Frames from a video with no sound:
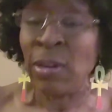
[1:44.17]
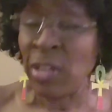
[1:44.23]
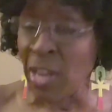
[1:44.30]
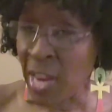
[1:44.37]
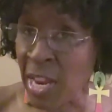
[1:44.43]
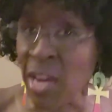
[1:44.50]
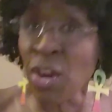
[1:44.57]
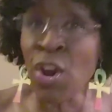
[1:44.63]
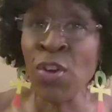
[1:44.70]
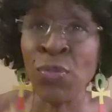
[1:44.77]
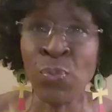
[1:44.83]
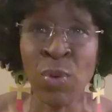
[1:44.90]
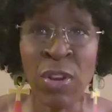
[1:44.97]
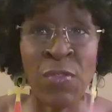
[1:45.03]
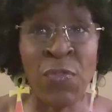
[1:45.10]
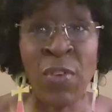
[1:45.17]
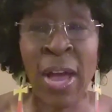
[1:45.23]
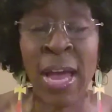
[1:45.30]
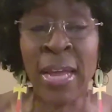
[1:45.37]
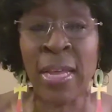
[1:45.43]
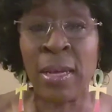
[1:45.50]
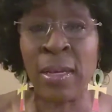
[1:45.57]
to hear Earth, Wind, and
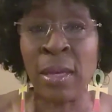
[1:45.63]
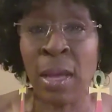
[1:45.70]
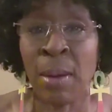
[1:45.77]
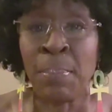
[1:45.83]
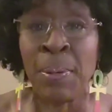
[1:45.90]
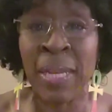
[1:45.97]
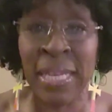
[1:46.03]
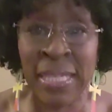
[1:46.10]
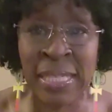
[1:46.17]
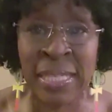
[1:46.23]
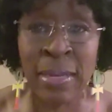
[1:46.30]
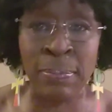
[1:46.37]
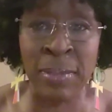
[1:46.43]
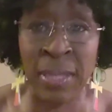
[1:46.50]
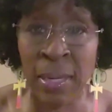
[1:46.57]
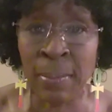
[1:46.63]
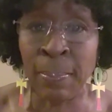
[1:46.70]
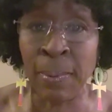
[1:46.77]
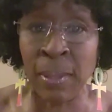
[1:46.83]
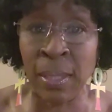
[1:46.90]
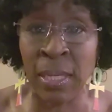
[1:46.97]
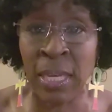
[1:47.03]
Fire play
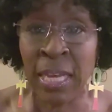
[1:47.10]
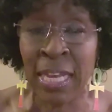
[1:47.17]
September.